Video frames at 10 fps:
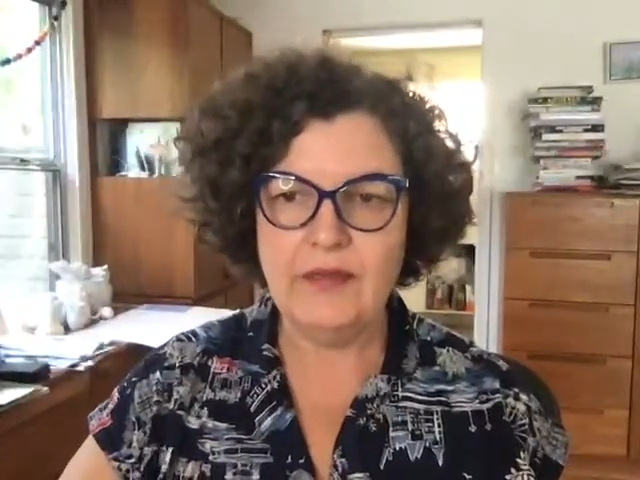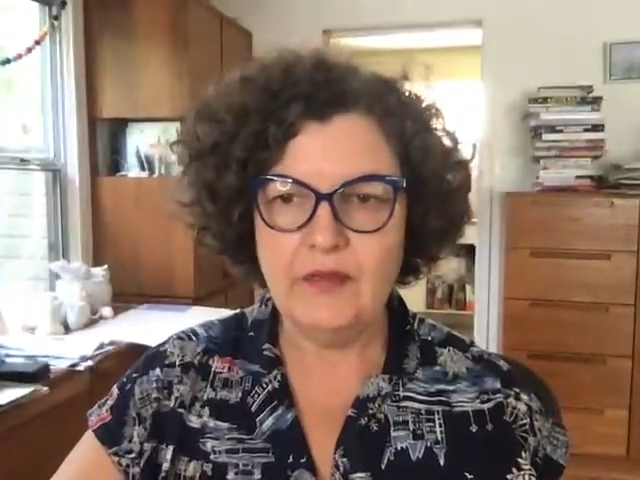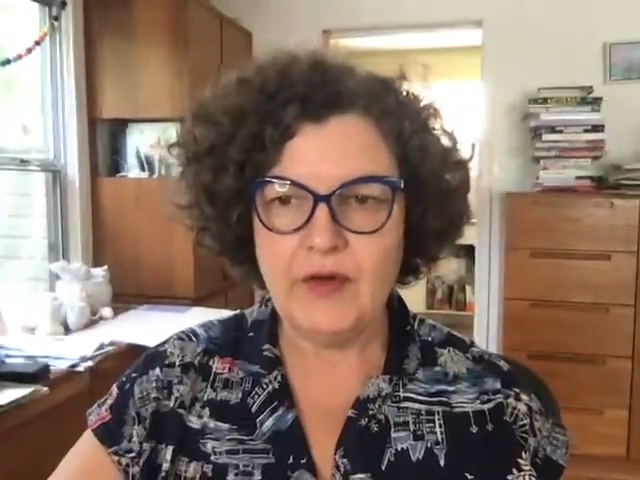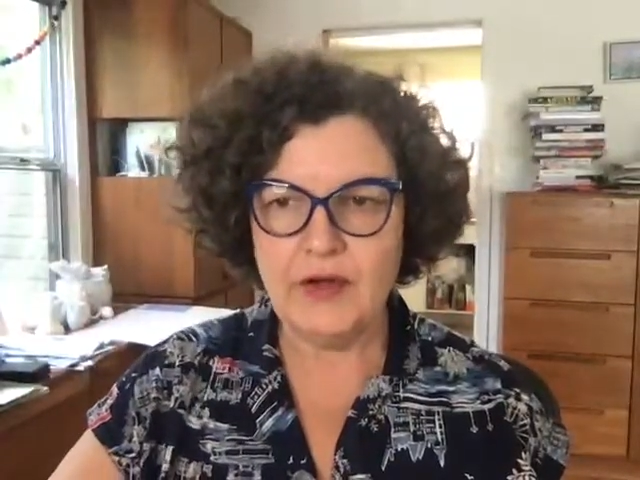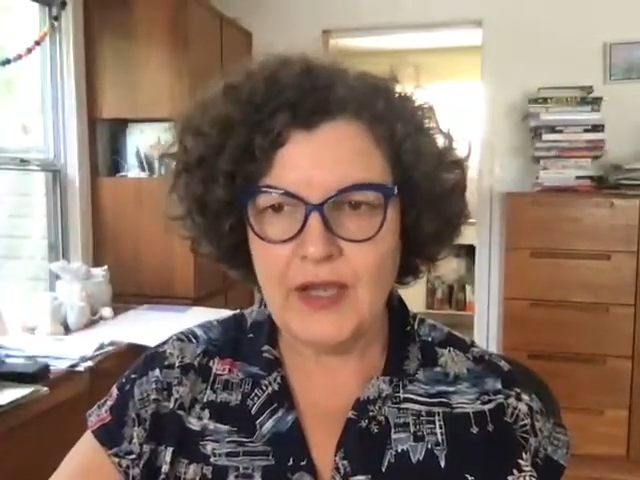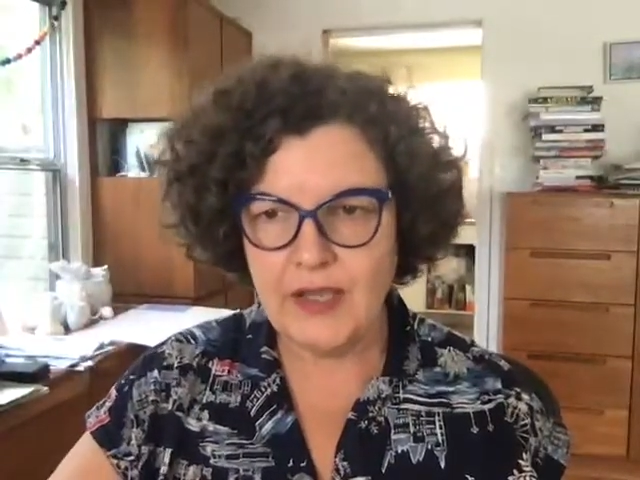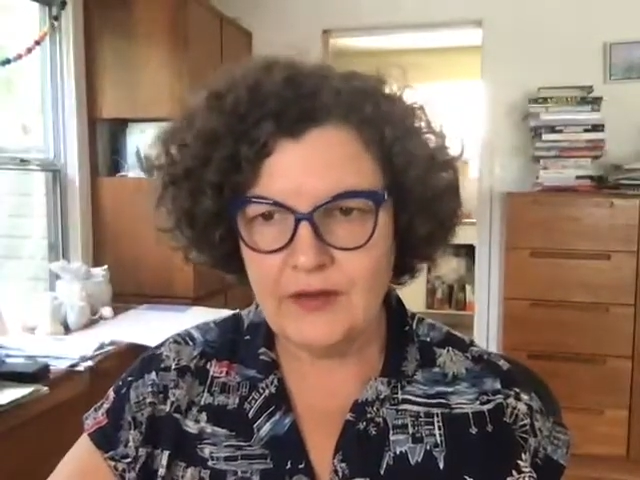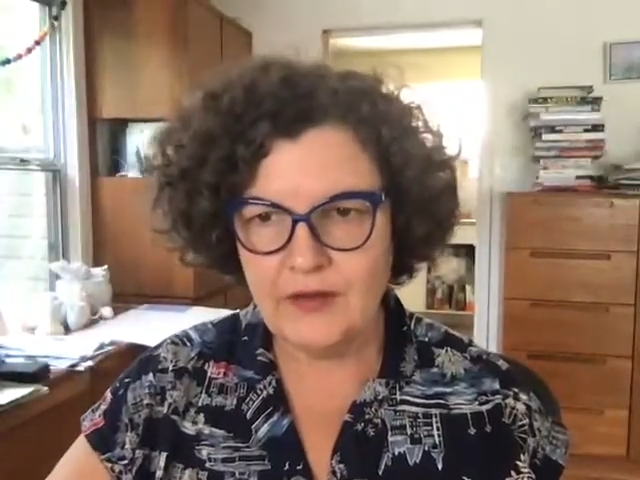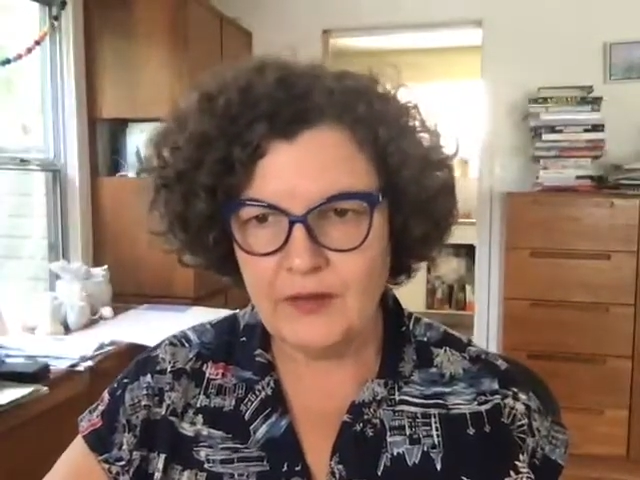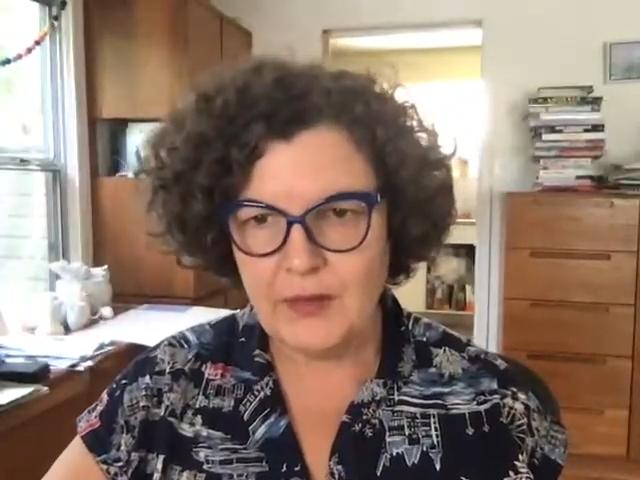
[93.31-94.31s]
the very
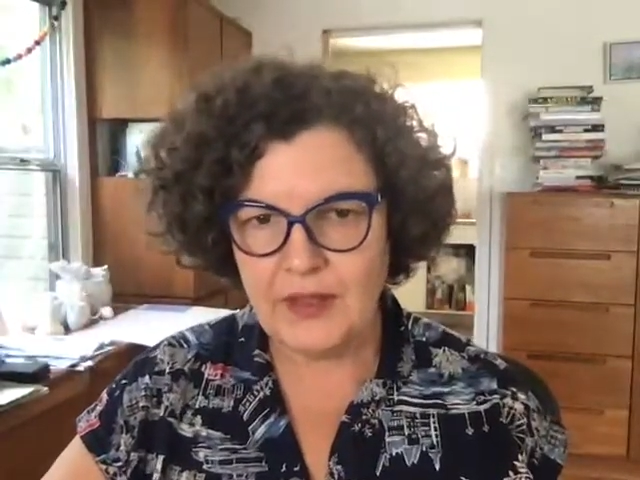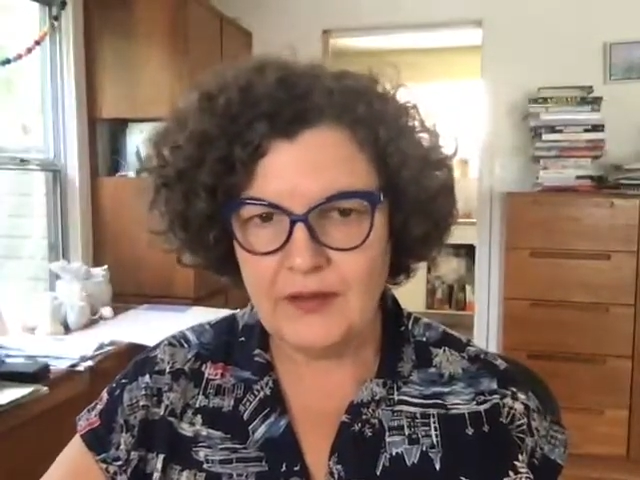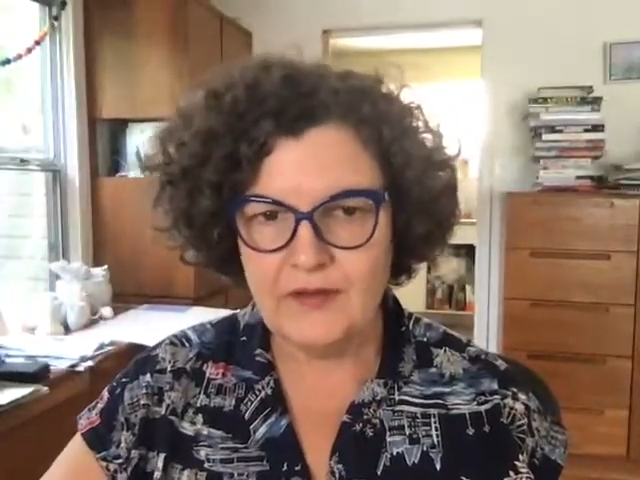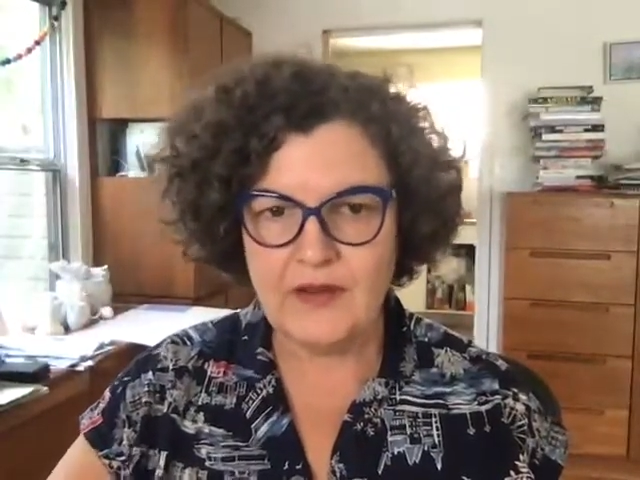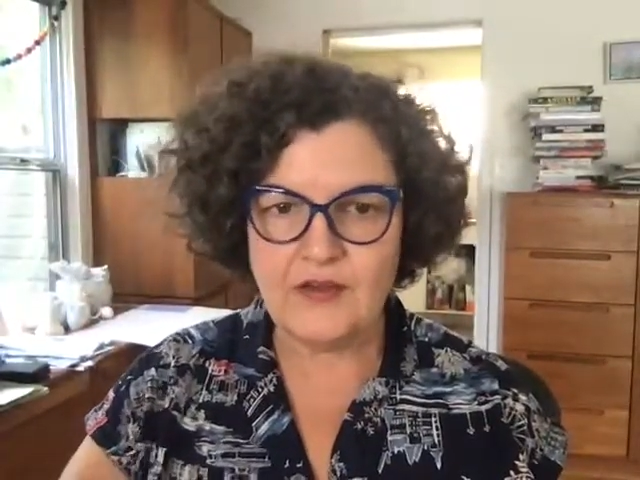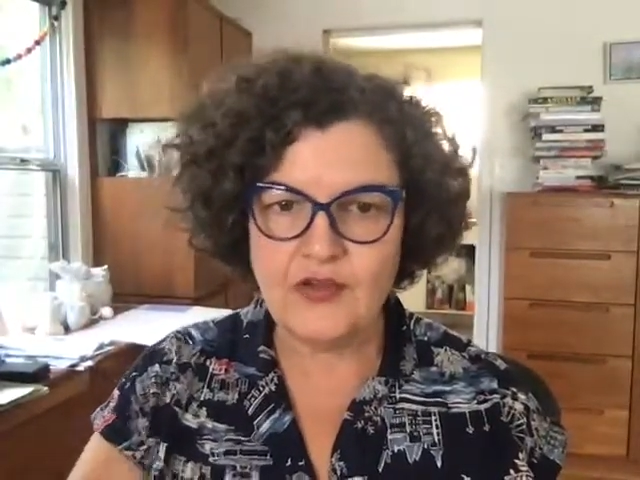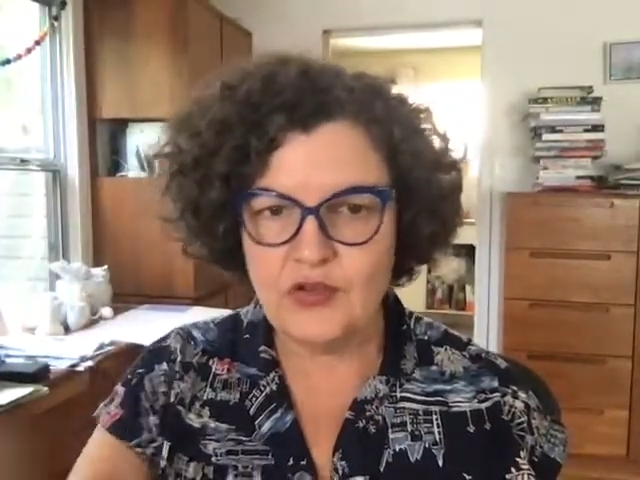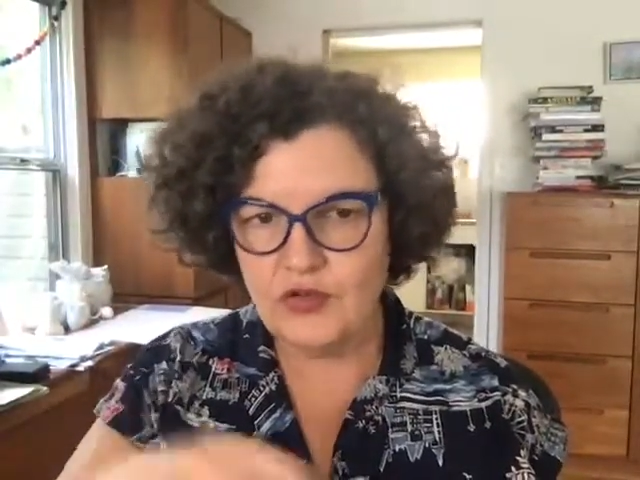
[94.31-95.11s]
end of the painting session,